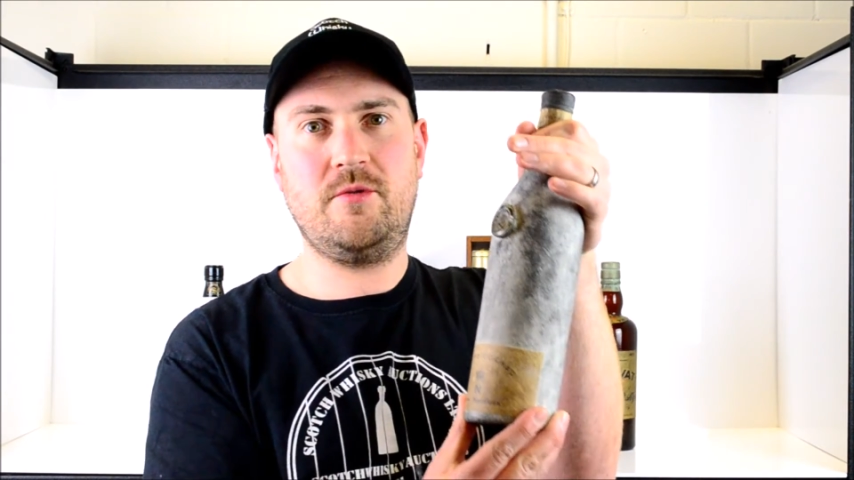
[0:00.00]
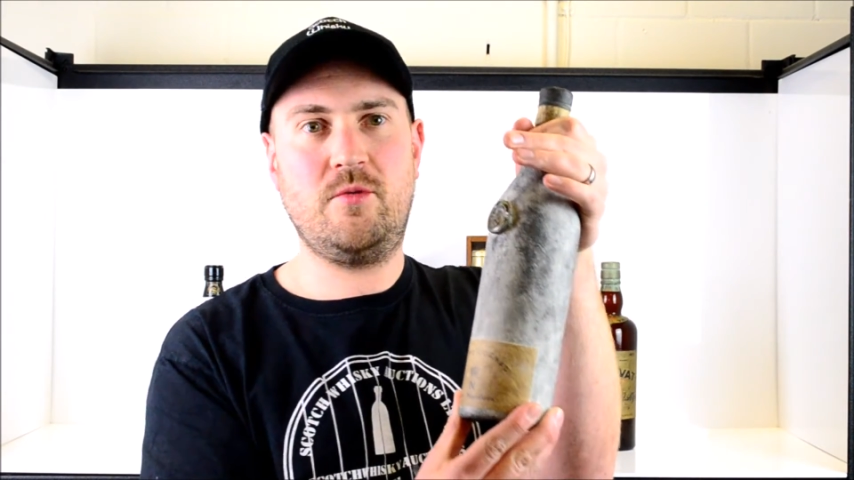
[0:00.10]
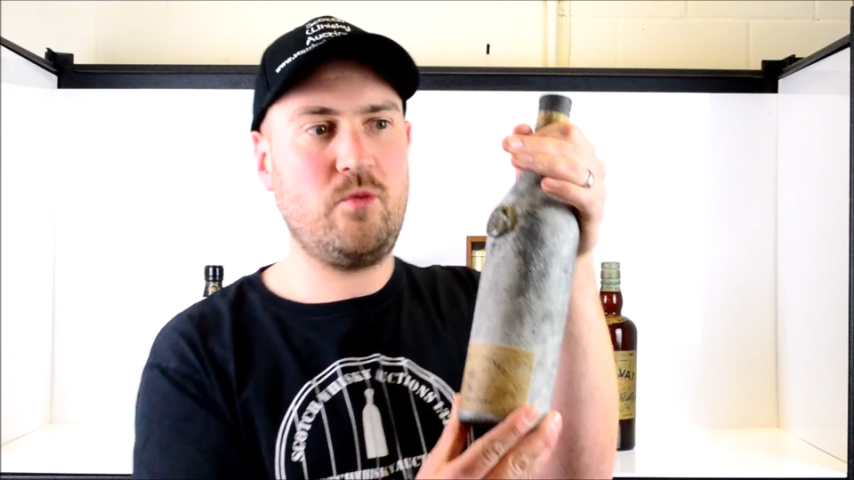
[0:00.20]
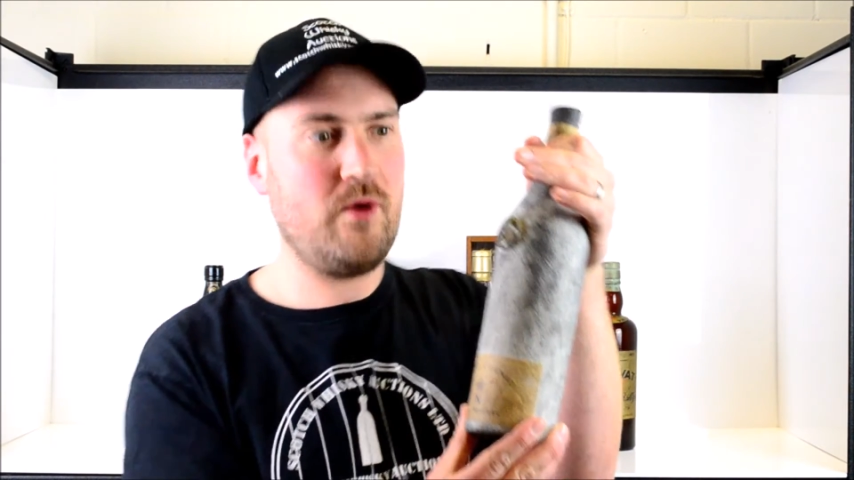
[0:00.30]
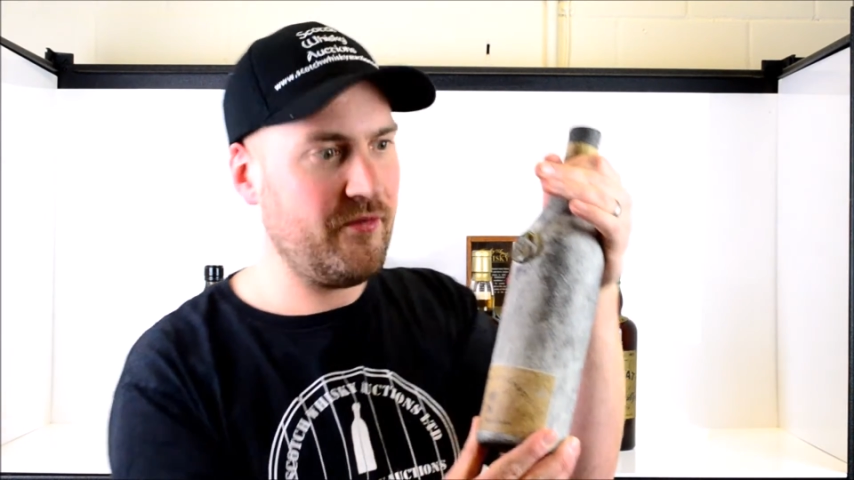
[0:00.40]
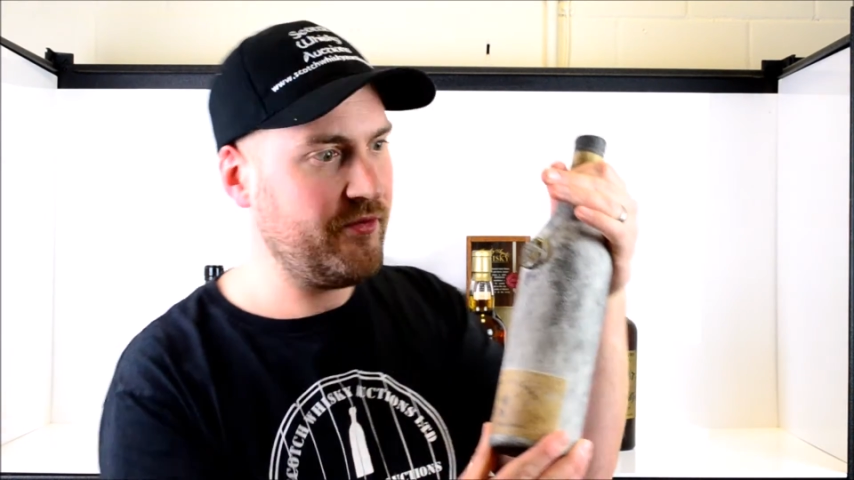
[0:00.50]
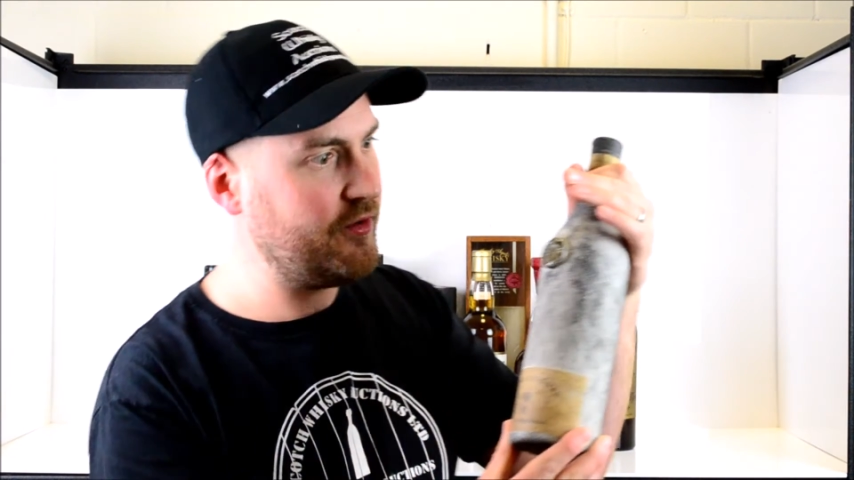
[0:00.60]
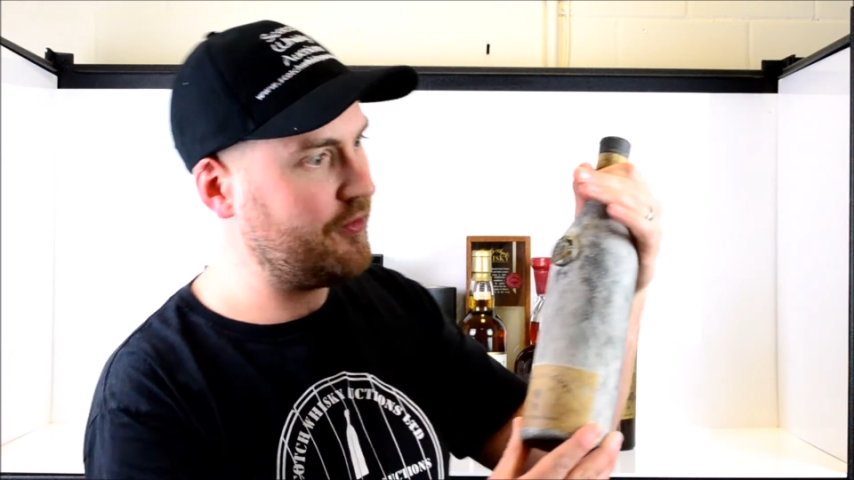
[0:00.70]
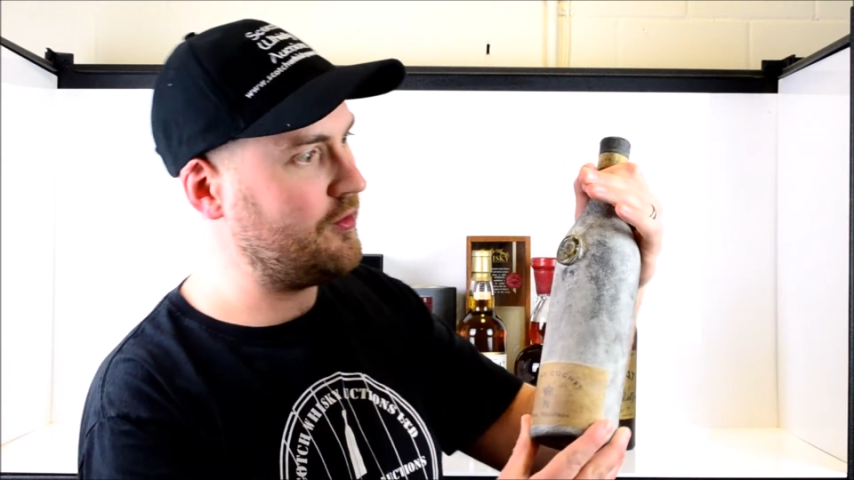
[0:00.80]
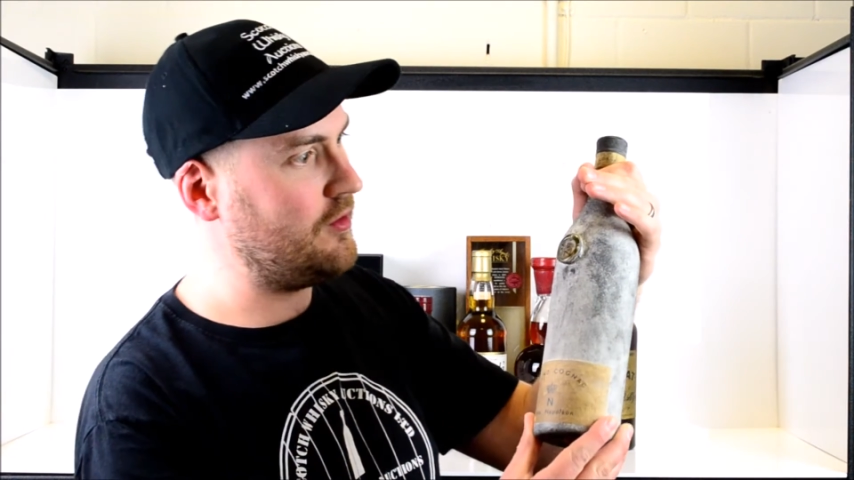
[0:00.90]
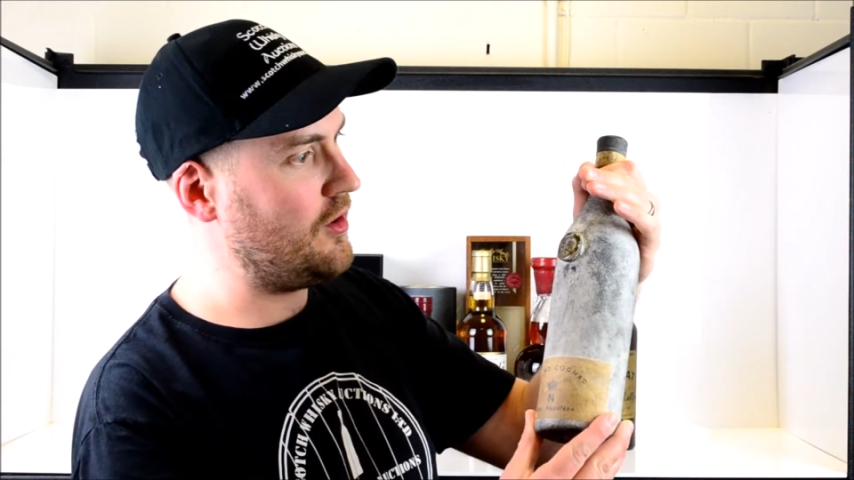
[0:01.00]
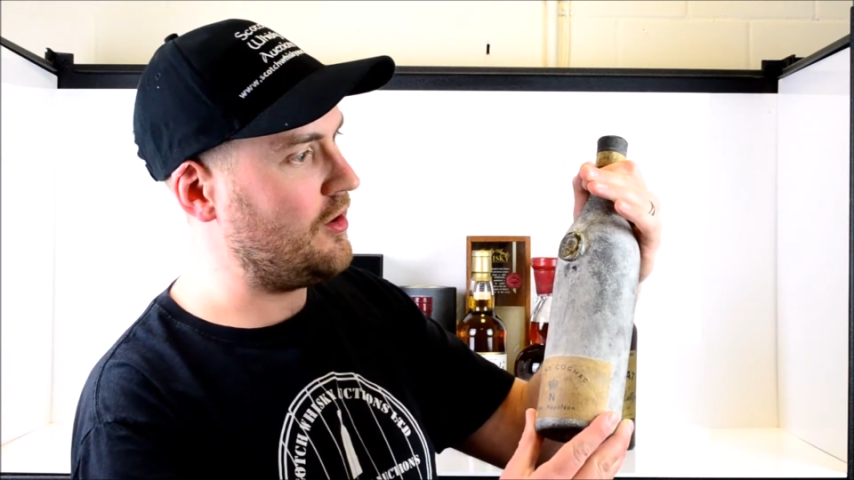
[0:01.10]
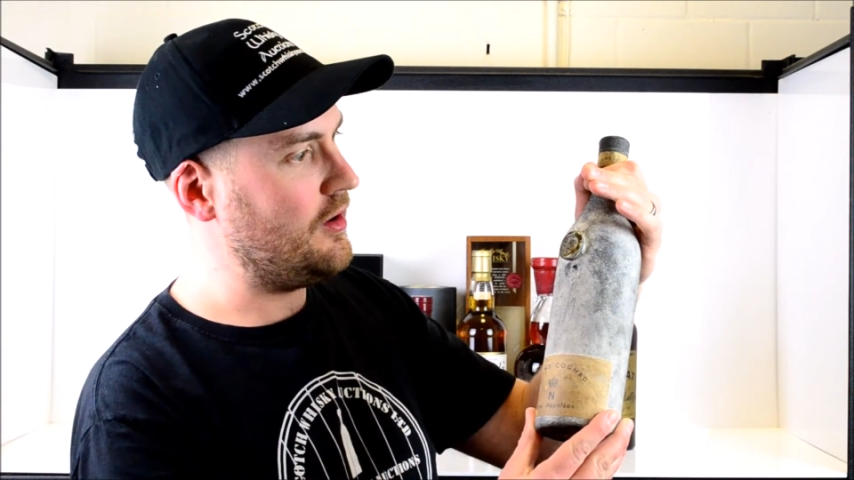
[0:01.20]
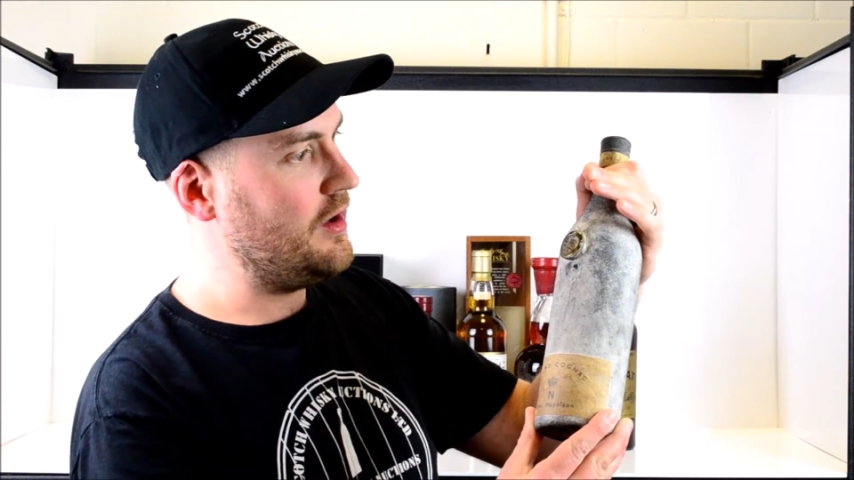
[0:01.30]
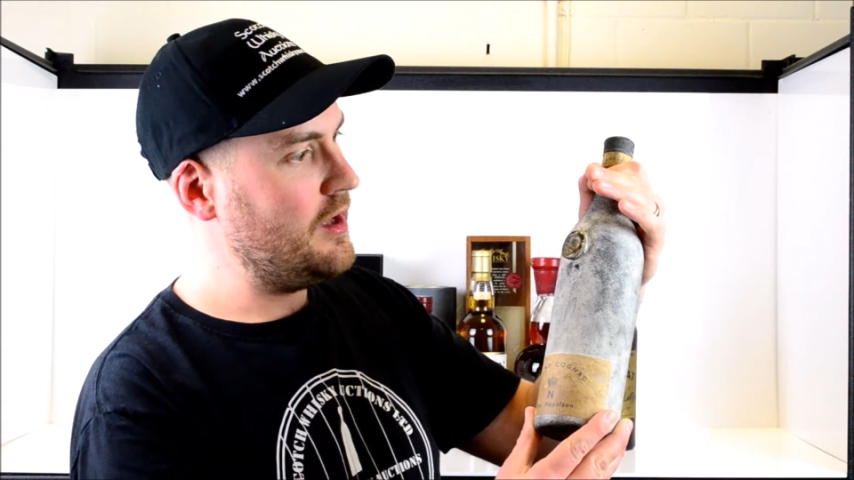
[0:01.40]
wonderful
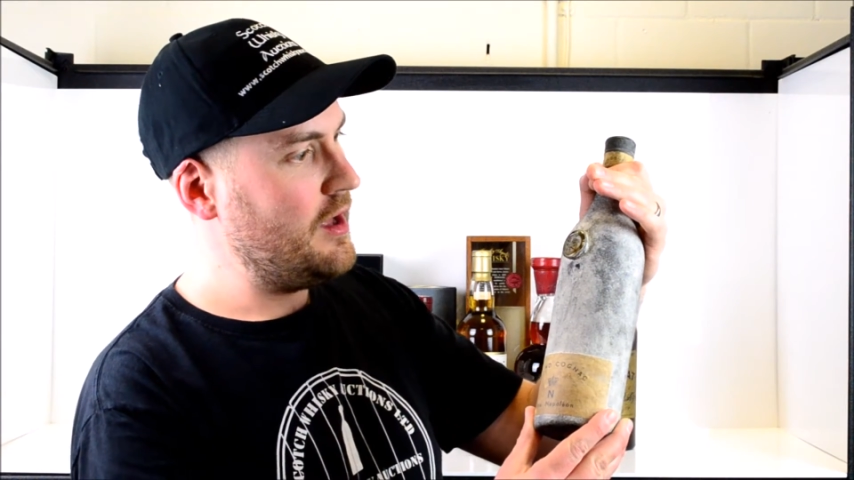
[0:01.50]
lot.